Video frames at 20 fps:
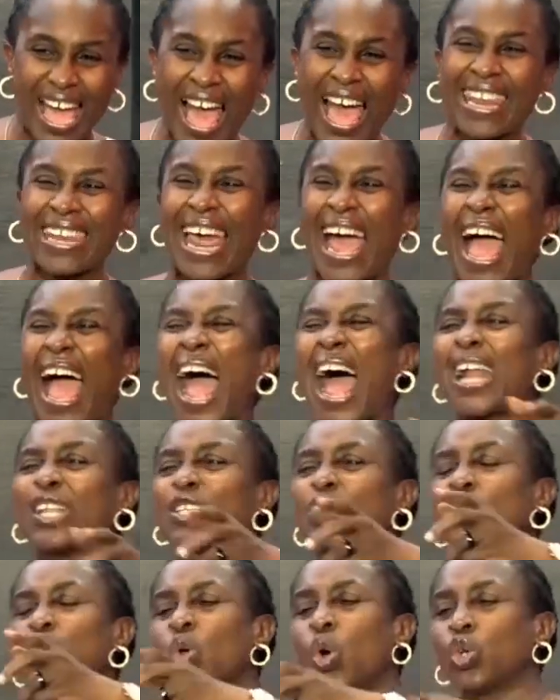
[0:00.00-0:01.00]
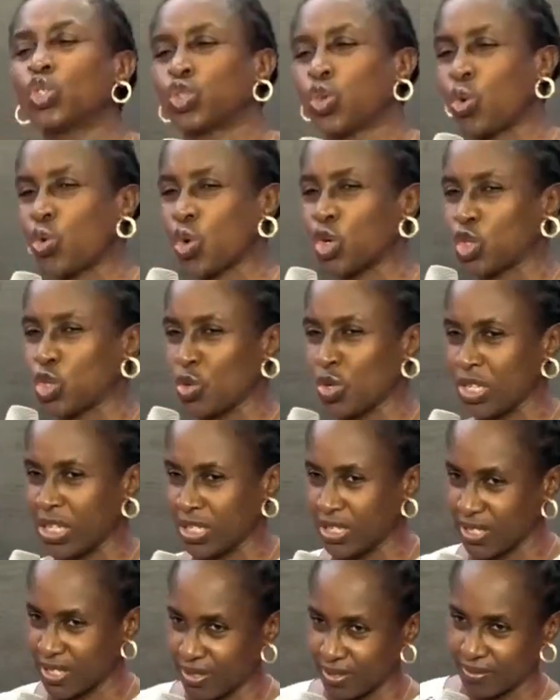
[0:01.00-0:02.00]
and adds no sorrow to
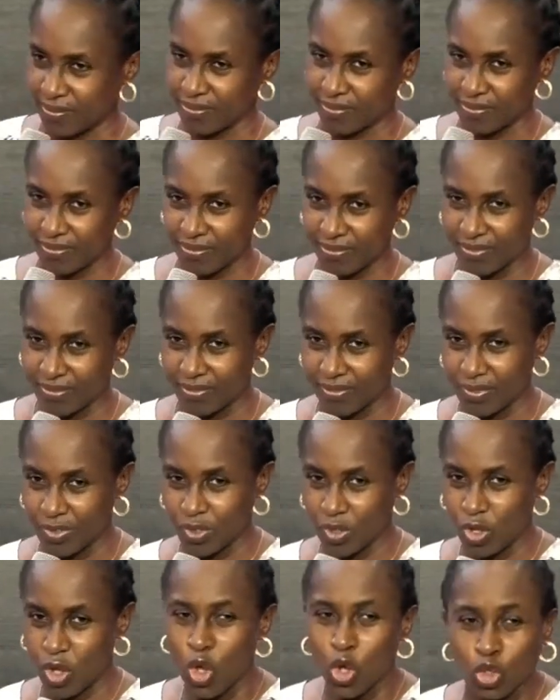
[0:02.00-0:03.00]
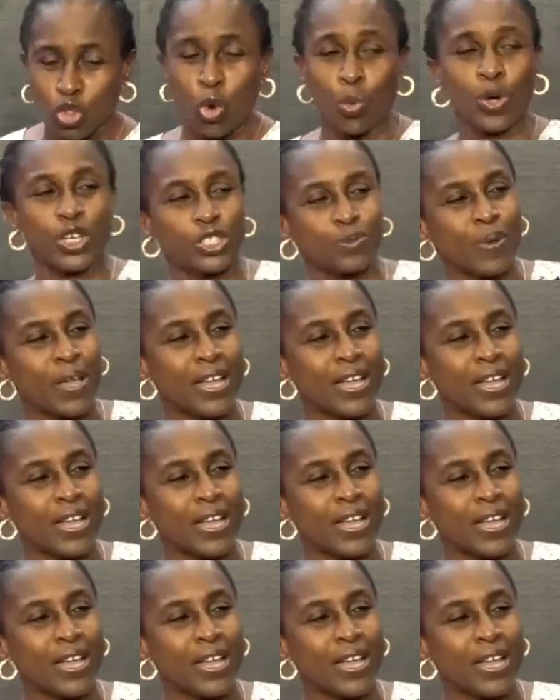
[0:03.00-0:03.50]
it. So, which